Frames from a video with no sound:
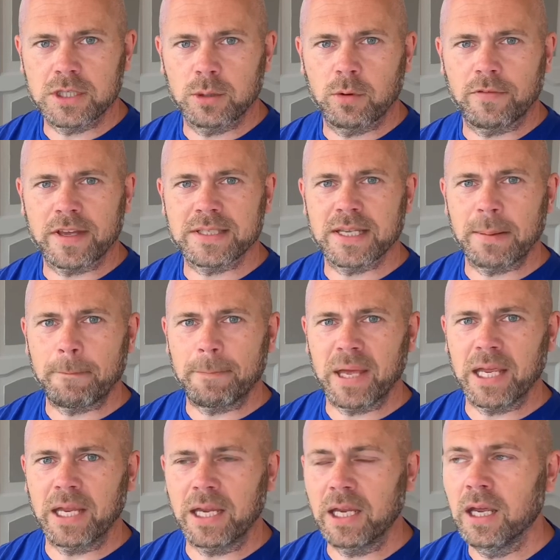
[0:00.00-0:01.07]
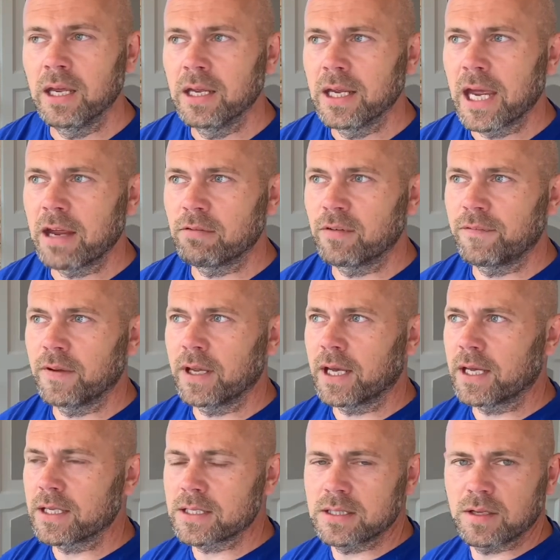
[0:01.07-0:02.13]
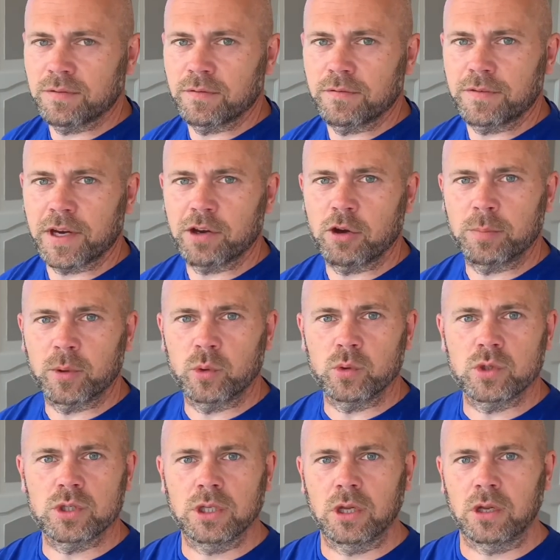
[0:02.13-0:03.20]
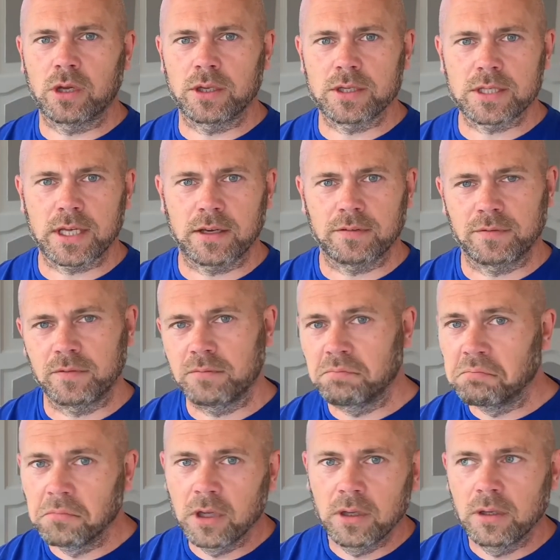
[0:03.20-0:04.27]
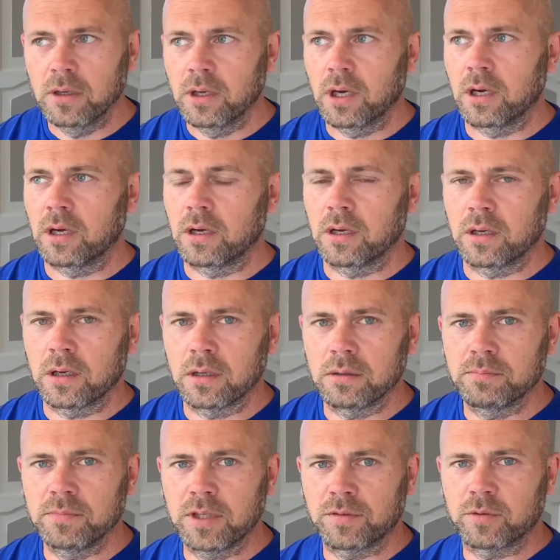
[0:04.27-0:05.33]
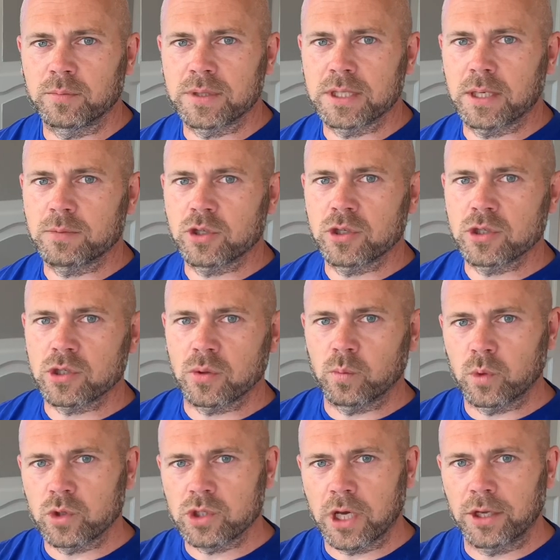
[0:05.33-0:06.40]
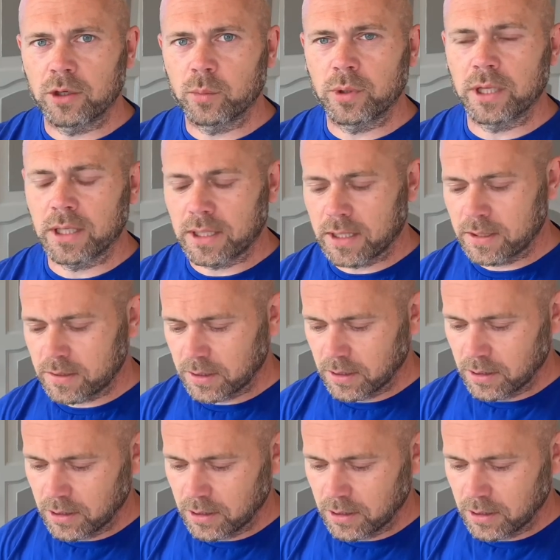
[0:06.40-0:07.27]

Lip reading: with SMP, everything has different variables. Clients have different perceptions on what's going on with their head.